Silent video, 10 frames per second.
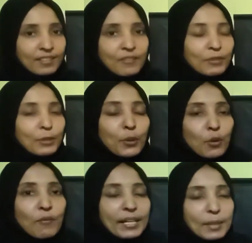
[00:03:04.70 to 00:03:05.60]
we don't know
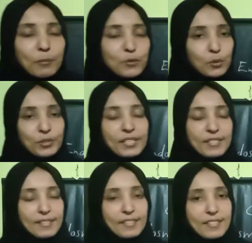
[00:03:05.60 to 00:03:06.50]
what type of solution
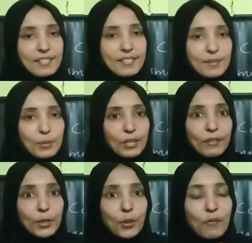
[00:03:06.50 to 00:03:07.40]
is that. Okay, we
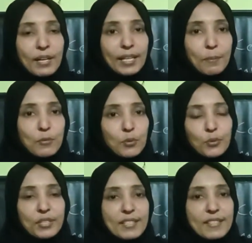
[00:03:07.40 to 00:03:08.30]
don't know what type of
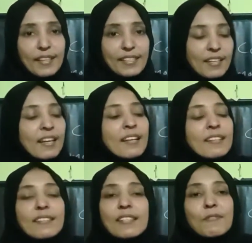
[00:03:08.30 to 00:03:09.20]
solution is that.
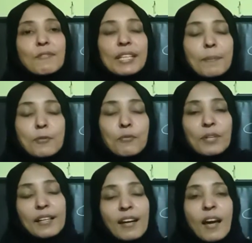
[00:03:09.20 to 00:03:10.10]
Just we kept
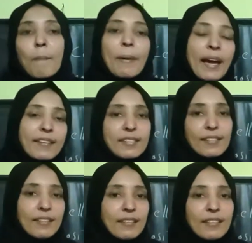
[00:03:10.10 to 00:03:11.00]
one plant
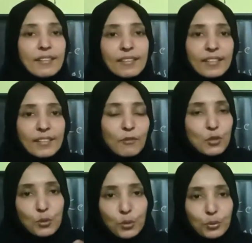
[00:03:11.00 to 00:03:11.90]
cell in one
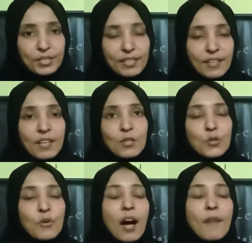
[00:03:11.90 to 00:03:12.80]
solution.
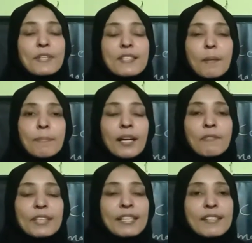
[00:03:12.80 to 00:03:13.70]
So after some time,
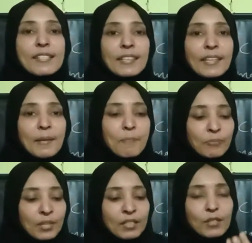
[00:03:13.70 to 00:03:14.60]
we can see
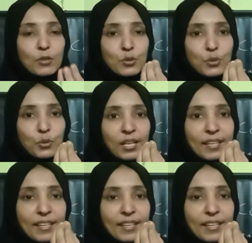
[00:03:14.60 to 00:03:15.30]
the cell